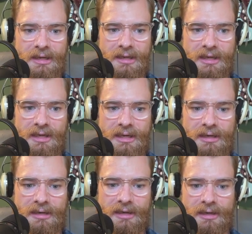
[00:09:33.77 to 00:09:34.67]

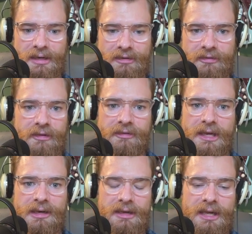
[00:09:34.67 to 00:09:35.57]
And uh, I just
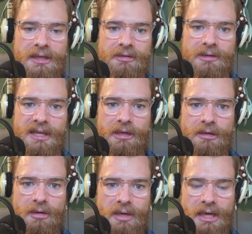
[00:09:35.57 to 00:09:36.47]
decided I had to let it
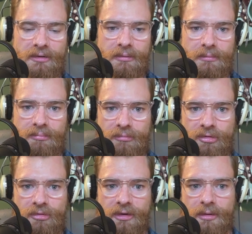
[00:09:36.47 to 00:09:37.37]
go. I had to
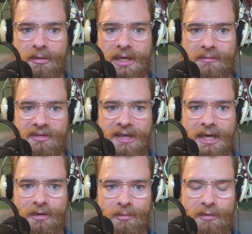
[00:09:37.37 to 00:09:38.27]
choose another line of
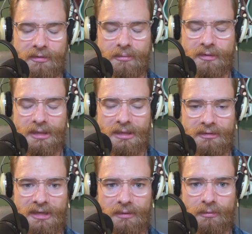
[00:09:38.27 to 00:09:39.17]
attack. Otherwise, I was going to
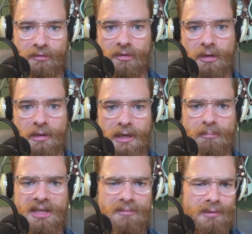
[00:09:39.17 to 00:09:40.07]
get ding for stalling. I
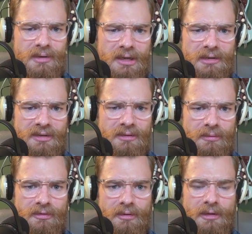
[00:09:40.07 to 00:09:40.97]
might have even gotten ding
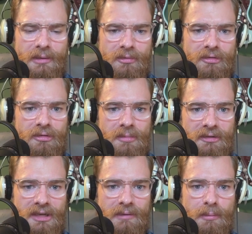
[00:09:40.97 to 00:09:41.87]
for stalling, which to me
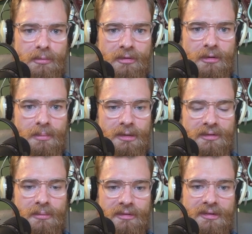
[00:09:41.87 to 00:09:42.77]
is kind of absurd because
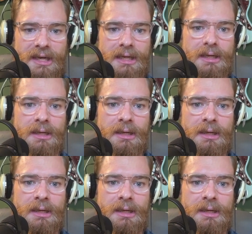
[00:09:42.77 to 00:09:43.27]
I was attacking.